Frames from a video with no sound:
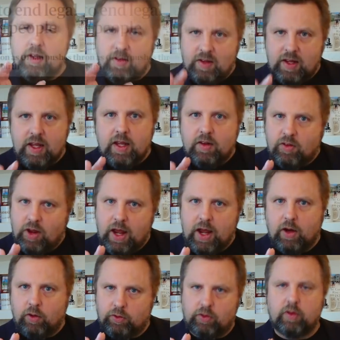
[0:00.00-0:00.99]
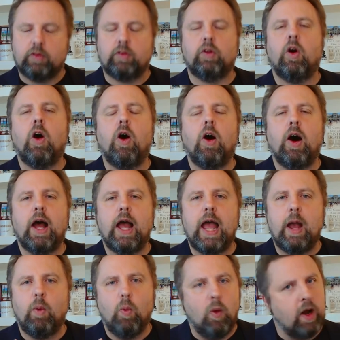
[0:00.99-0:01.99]
the details of the law
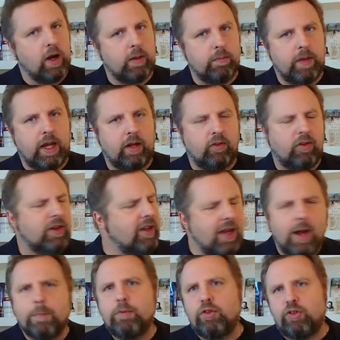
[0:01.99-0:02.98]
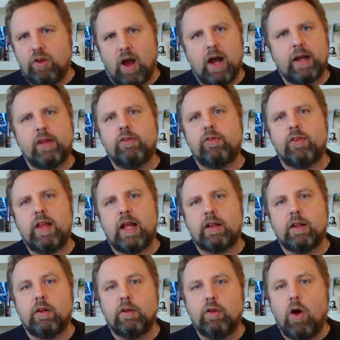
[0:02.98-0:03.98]
and what it means. And the upshot is
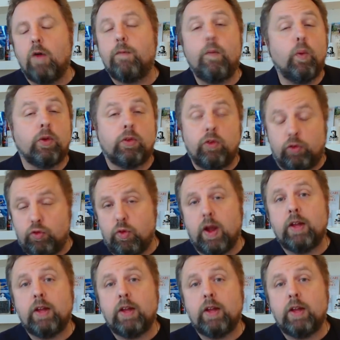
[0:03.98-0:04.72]
that the law forces